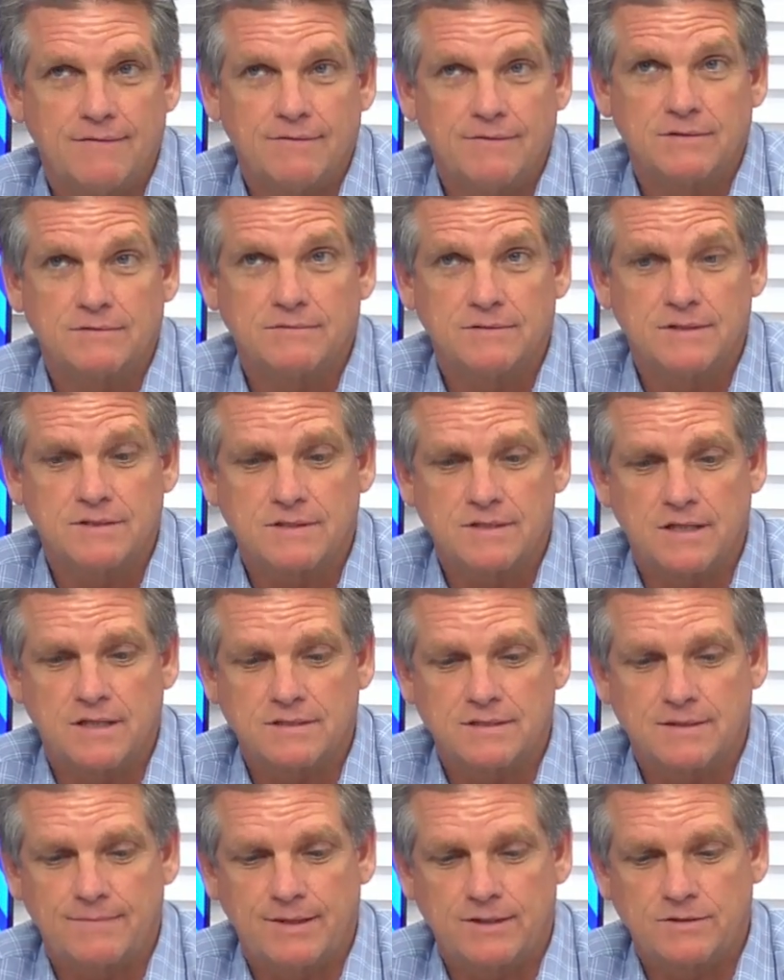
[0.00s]
of all kinds of
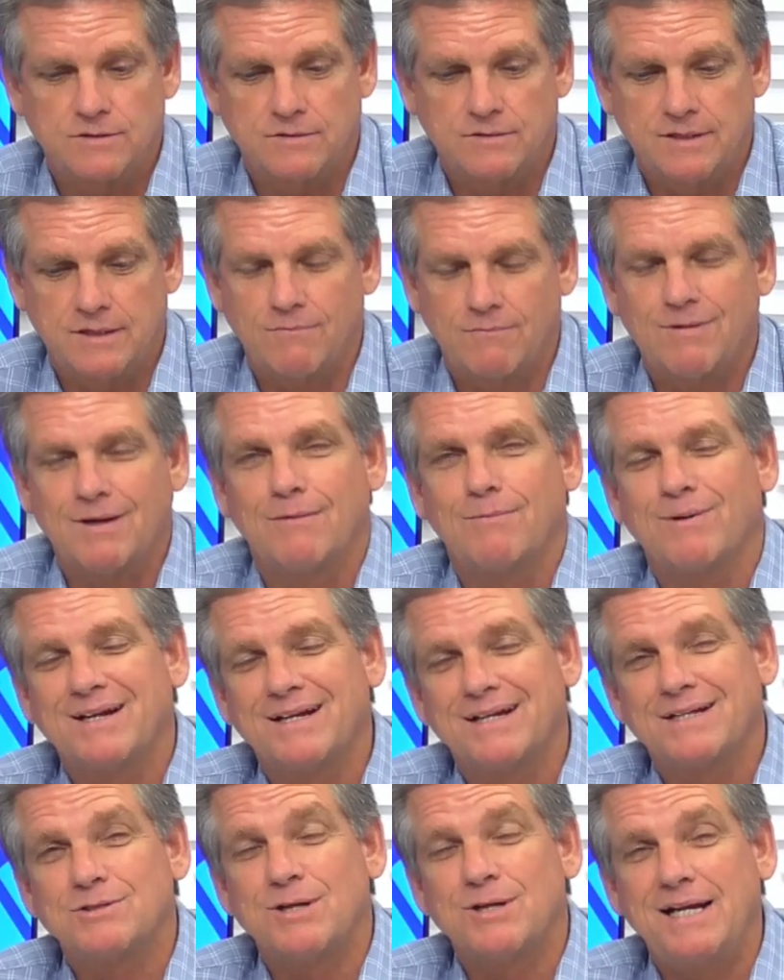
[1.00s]
trouble. Well, we're
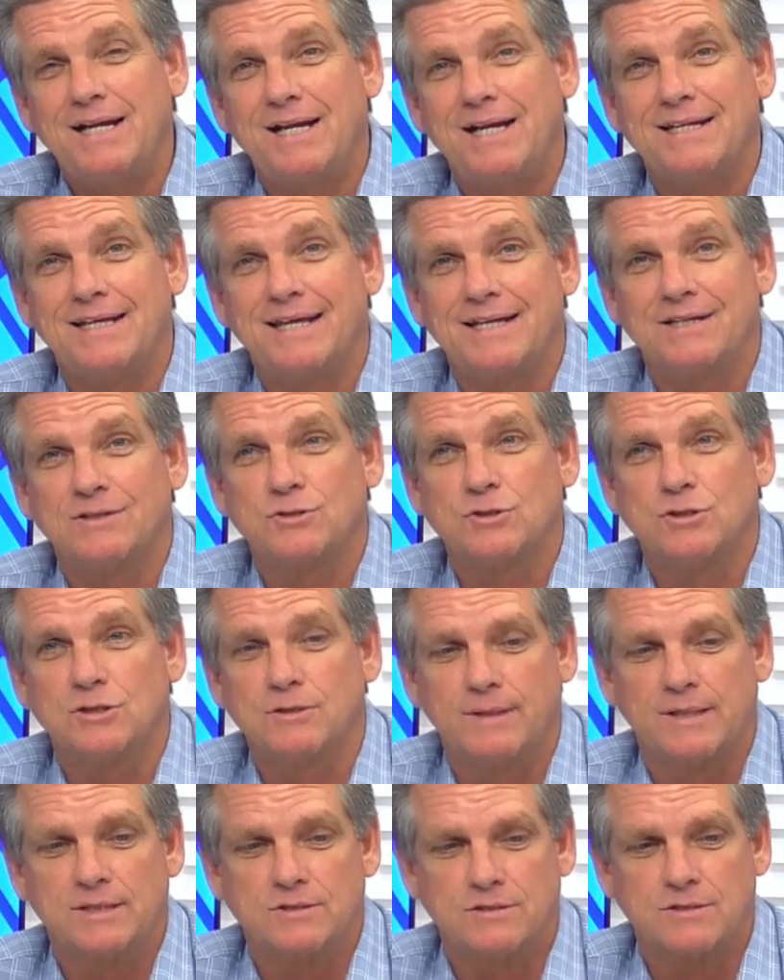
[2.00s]
going to try not to get in too
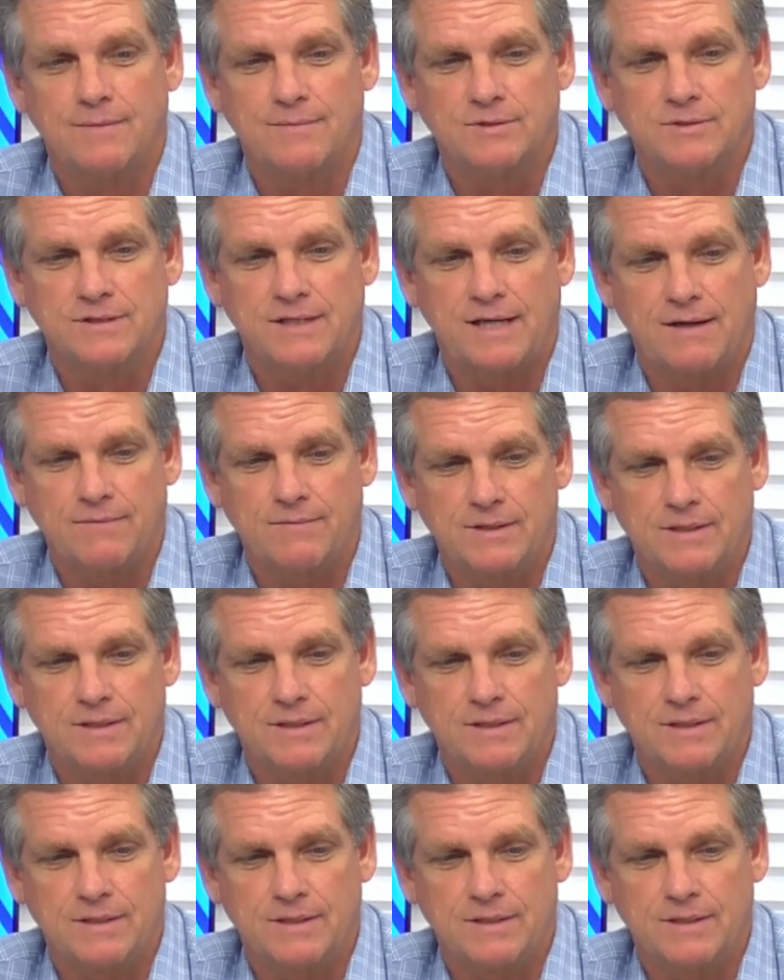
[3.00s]
much trouble today.